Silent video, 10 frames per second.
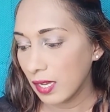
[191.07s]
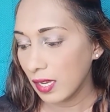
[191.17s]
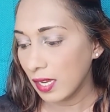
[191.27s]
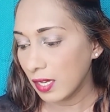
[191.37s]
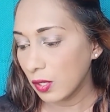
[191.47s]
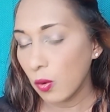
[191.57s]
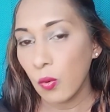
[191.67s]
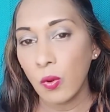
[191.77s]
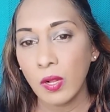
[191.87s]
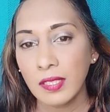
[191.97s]
In
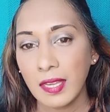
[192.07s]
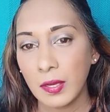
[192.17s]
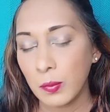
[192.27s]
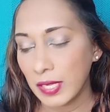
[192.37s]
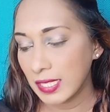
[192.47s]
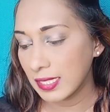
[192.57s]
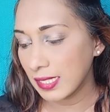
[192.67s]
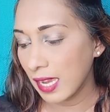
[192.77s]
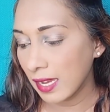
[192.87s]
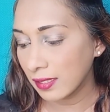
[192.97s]
all thy ways
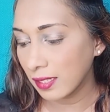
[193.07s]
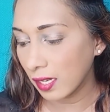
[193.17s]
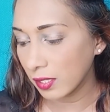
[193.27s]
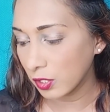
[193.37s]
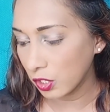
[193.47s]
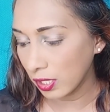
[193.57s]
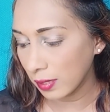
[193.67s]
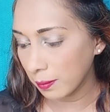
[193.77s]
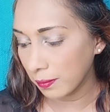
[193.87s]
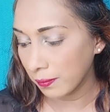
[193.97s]
acknowledge
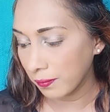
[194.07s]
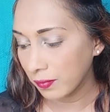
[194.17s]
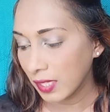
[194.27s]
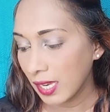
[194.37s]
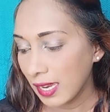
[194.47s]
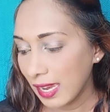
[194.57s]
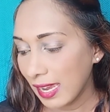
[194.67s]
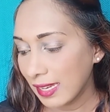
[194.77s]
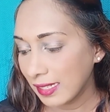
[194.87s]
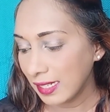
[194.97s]
him,
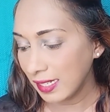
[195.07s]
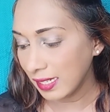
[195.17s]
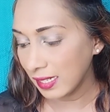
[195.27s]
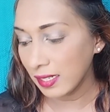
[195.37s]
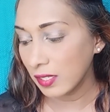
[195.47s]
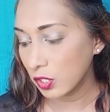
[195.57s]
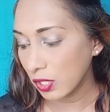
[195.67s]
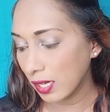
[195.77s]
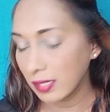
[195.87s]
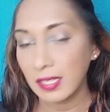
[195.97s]
and he
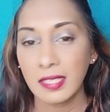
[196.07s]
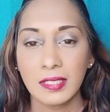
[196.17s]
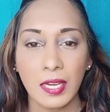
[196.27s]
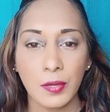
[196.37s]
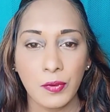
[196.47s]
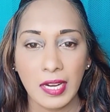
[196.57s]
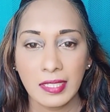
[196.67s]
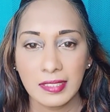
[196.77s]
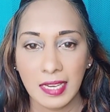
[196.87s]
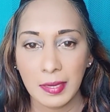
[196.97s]
shall
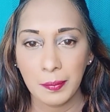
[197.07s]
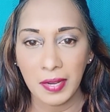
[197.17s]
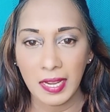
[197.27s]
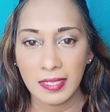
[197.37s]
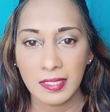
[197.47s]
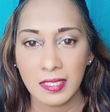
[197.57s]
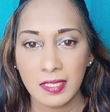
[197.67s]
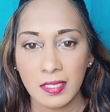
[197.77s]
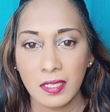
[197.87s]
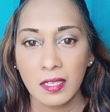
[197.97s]
direct thy paths.
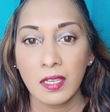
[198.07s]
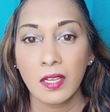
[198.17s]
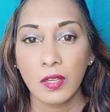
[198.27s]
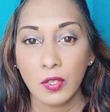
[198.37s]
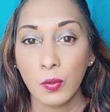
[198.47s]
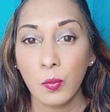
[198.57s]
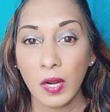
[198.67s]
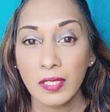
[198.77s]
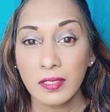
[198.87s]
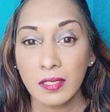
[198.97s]
You
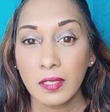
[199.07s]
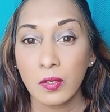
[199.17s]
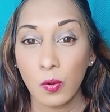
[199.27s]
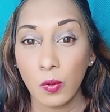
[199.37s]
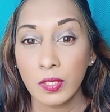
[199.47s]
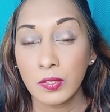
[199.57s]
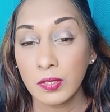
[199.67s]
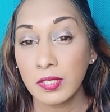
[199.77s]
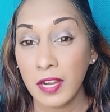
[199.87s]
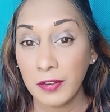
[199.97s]
want God to
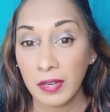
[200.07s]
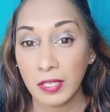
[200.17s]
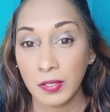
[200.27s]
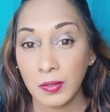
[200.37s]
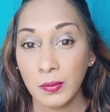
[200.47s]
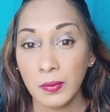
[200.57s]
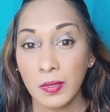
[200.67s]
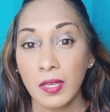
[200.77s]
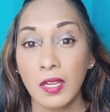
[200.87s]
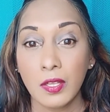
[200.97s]
direct you,
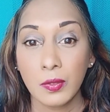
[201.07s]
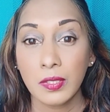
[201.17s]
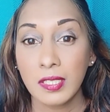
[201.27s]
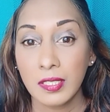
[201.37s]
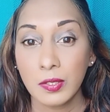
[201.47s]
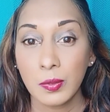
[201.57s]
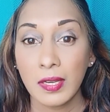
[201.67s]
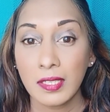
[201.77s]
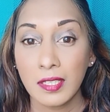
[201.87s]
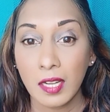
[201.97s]
you need to
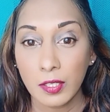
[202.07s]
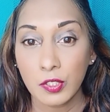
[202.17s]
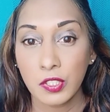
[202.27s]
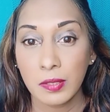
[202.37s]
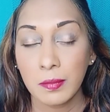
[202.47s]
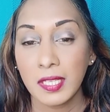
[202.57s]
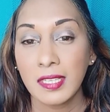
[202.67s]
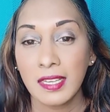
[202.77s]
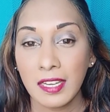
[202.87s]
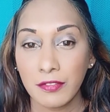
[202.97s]
acknowledge him
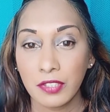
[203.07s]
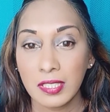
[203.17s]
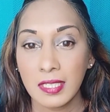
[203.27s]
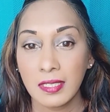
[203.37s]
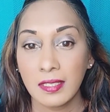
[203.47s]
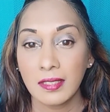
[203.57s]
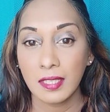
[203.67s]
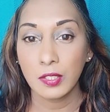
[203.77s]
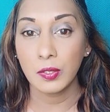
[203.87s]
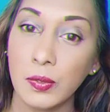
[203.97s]
in everything that you